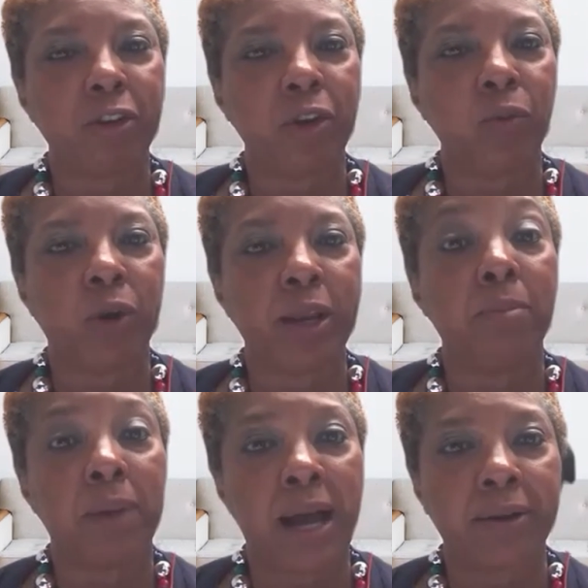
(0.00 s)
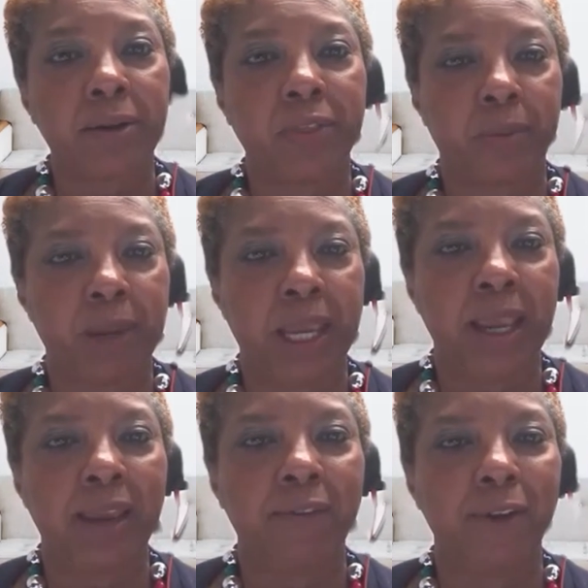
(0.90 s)
you want to model the
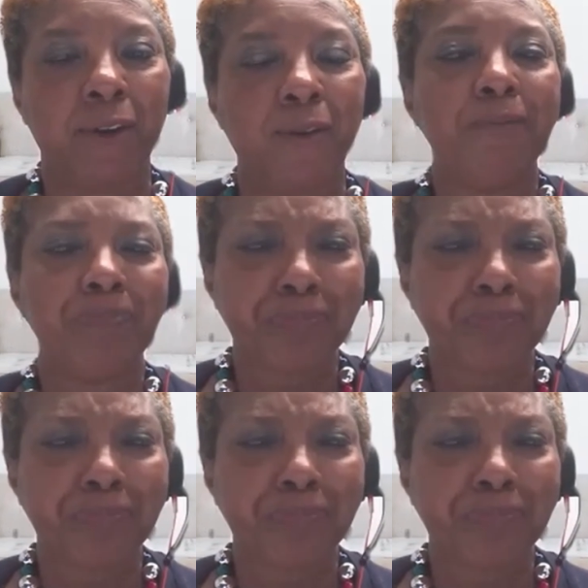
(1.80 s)
behavior